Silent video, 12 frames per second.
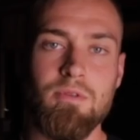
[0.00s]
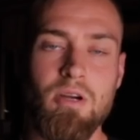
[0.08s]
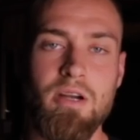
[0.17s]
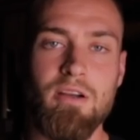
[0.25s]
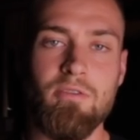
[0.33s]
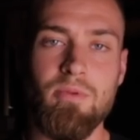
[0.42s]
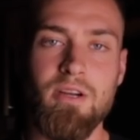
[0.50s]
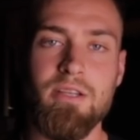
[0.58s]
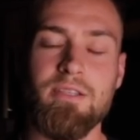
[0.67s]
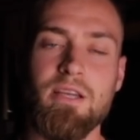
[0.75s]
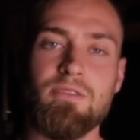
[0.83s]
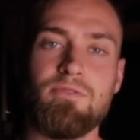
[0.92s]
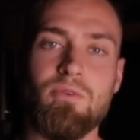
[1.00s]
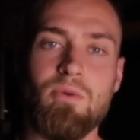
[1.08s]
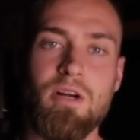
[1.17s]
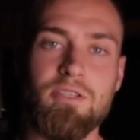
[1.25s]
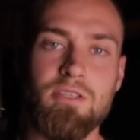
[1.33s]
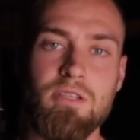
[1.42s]
All right, everybody, thanks for
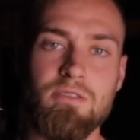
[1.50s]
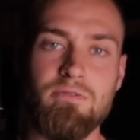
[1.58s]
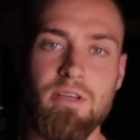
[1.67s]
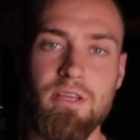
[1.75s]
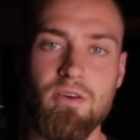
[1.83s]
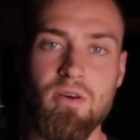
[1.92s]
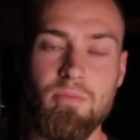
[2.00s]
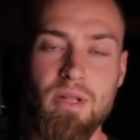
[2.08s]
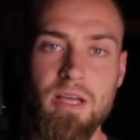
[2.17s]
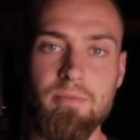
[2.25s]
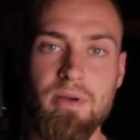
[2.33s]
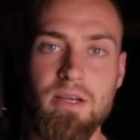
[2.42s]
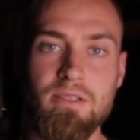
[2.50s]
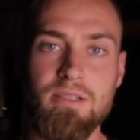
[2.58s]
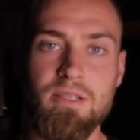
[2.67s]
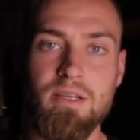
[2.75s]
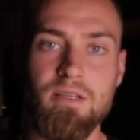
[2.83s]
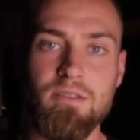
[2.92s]
watching this video on Black
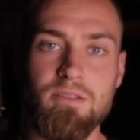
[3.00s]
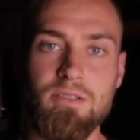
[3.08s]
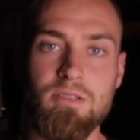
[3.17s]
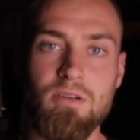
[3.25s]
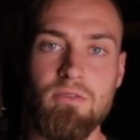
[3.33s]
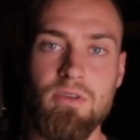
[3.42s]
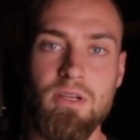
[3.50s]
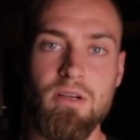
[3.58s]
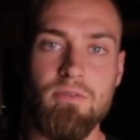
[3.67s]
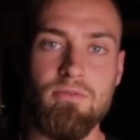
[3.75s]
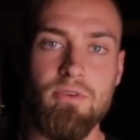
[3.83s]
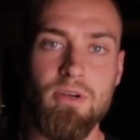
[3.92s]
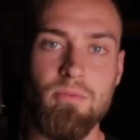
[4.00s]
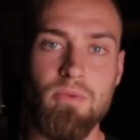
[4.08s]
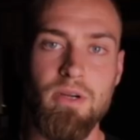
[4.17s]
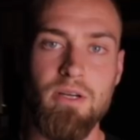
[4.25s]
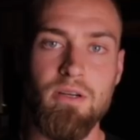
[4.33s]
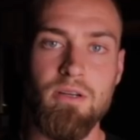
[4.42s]
Pastels over here at Freedom
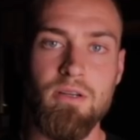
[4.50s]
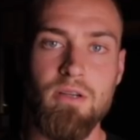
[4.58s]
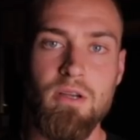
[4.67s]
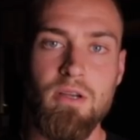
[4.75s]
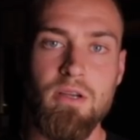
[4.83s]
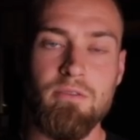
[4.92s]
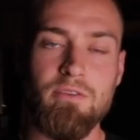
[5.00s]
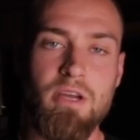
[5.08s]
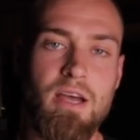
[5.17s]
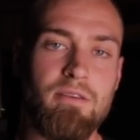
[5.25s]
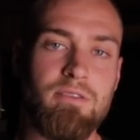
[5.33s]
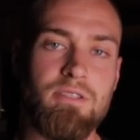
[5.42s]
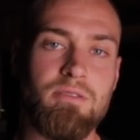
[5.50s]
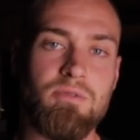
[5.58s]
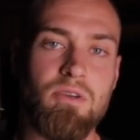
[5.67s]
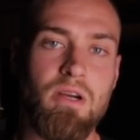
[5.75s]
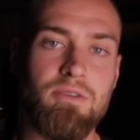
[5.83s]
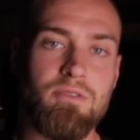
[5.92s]
Breeder. If you haven't
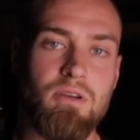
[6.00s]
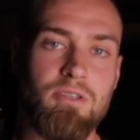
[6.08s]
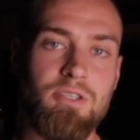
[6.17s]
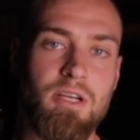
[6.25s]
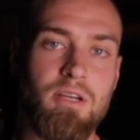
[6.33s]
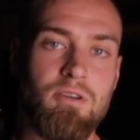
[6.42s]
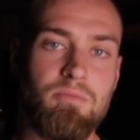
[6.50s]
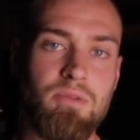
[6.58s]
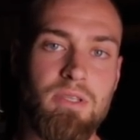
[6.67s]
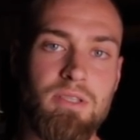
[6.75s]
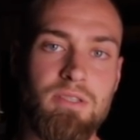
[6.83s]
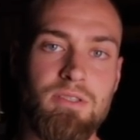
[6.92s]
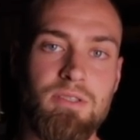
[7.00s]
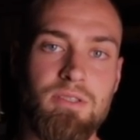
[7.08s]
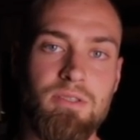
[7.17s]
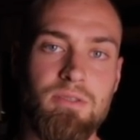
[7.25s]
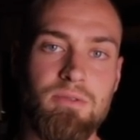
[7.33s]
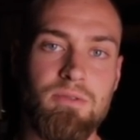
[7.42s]
subscribed to our channel, please
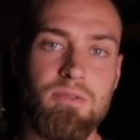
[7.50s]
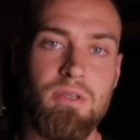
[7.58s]
do.